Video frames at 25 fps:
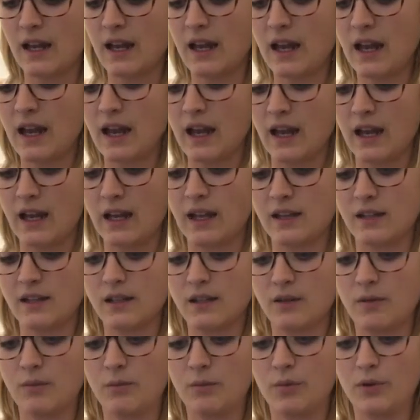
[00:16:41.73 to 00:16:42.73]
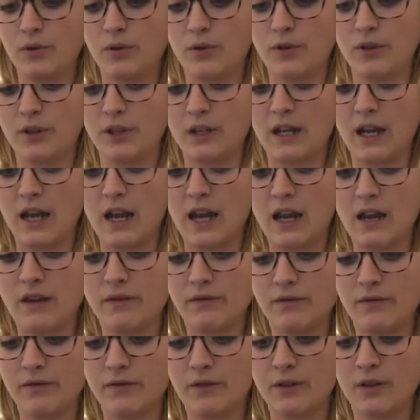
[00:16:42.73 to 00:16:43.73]
and pull the
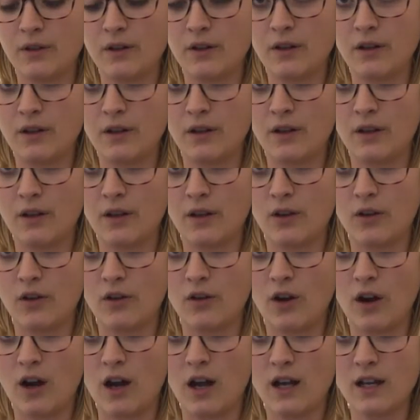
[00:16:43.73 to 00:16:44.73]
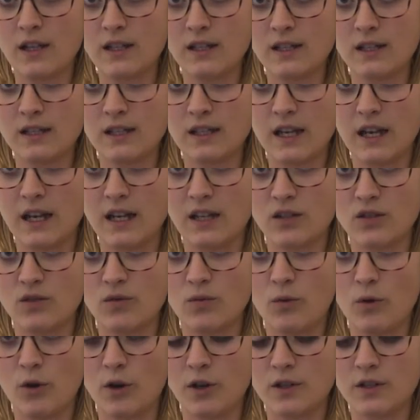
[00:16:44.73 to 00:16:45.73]
knife across and
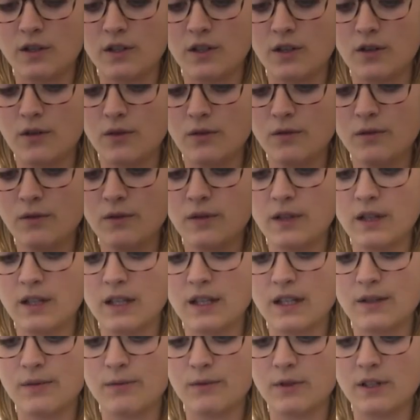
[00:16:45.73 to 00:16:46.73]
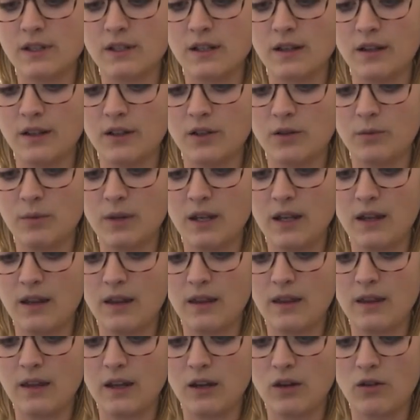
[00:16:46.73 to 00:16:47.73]
towards you. This one's a little bit
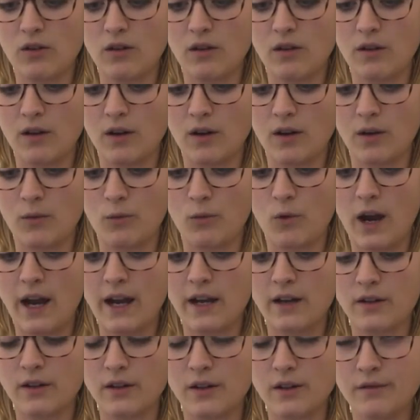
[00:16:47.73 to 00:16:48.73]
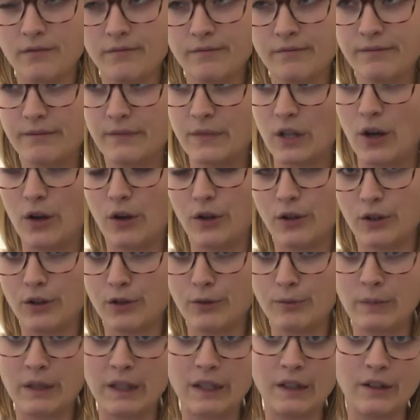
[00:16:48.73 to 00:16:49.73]
thicker or wider,
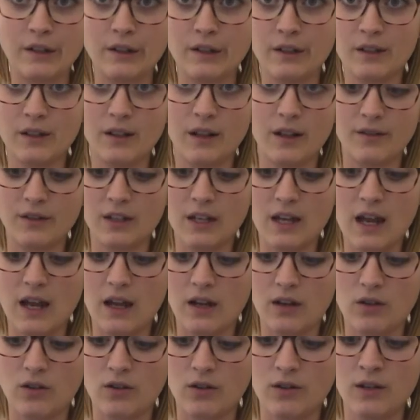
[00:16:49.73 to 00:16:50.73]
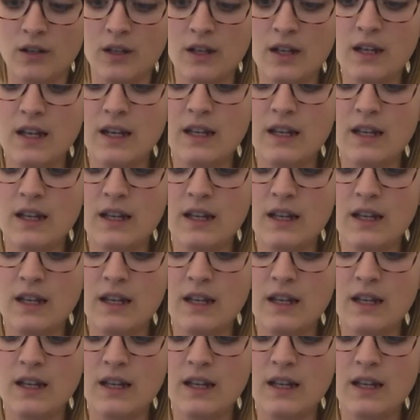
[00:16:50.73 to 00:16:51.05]
taller, bigger of an angle.